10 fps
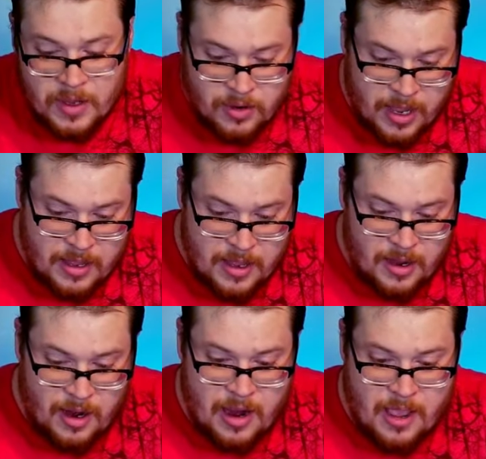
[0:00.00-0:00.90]
Okay,
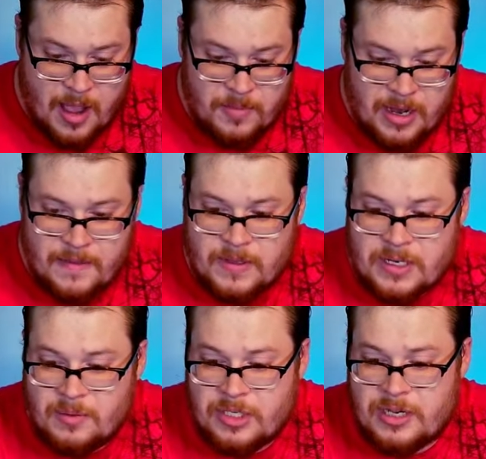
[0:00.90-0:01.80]
alright, I'm gonna have to
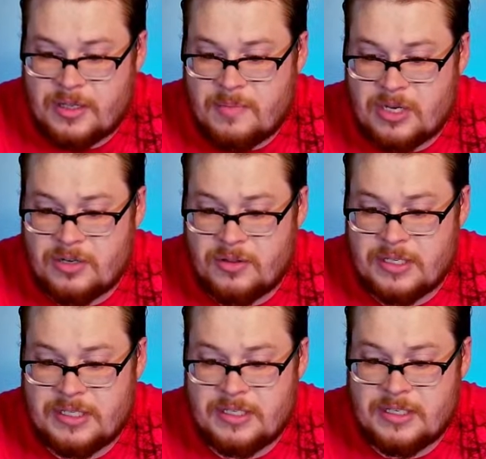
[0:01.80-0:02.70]
double check to make sure
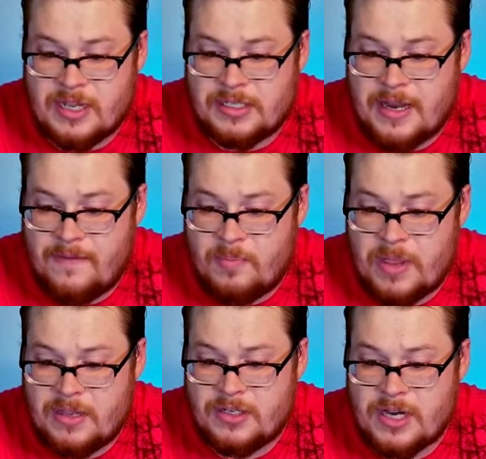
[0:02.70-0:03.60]
this doesn't have a
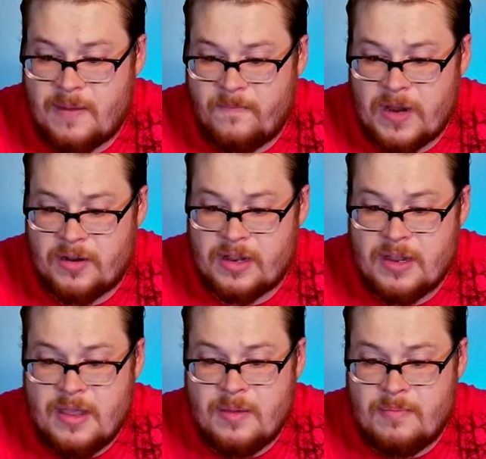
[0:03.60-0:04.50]
paint job variant.